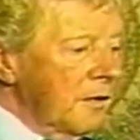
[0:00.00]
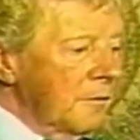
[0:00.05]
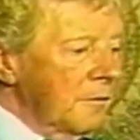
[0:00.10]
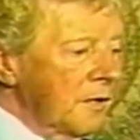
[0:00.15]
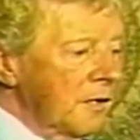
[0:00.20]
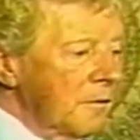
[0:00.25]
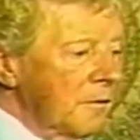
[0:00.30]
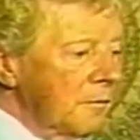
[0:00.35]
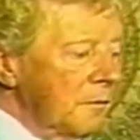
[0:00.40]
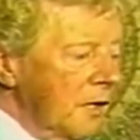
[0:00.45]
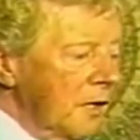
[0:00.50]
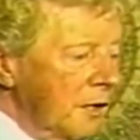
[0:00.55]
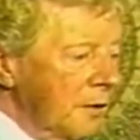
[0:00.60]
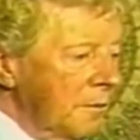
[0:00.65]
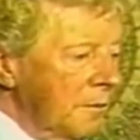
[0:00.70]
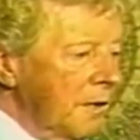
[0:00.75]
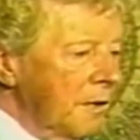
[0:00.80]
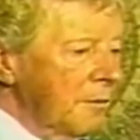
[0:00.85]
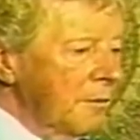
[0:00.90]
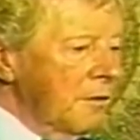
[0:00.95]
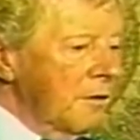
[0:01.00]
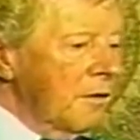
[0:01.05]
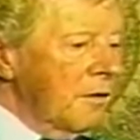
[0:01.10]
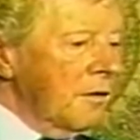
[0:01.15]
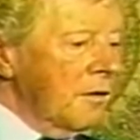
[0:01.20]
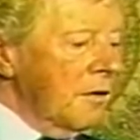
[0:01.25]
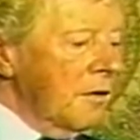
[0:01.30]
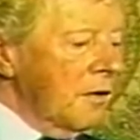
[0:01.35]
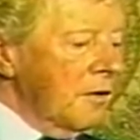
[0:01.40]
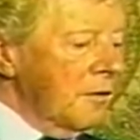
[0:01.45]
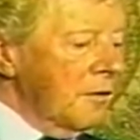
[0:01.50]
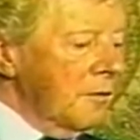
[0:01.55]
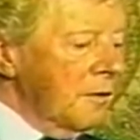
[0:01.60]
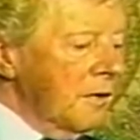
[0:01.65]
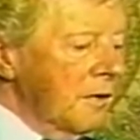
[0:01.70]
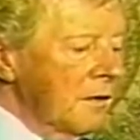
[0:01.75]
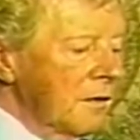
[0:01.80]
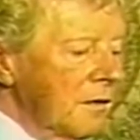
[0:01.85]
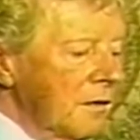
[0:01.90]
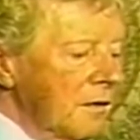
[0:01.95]
I mean, many people are going to
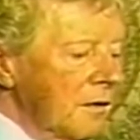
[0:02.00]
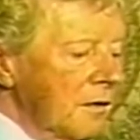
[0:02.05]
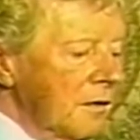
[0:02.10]
be